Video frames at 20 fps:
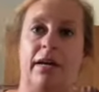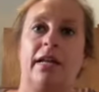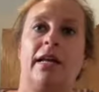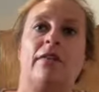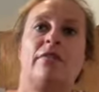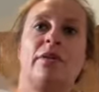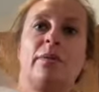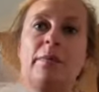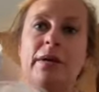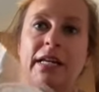
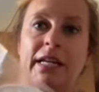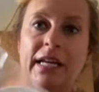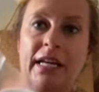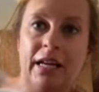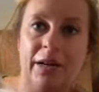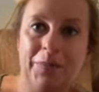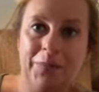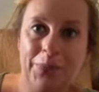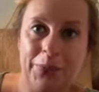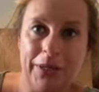everybody a
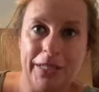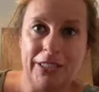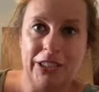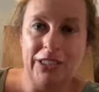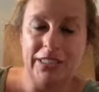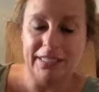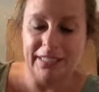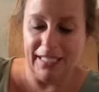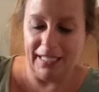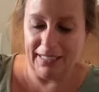brush
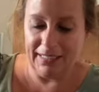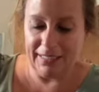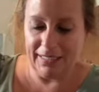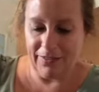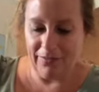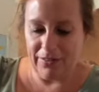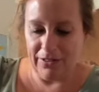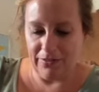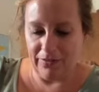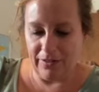set
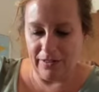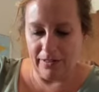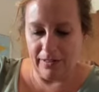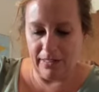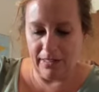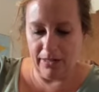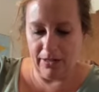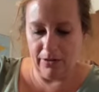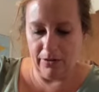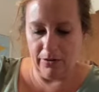of their very
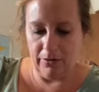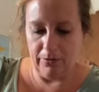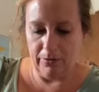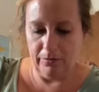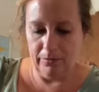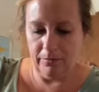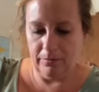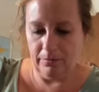own.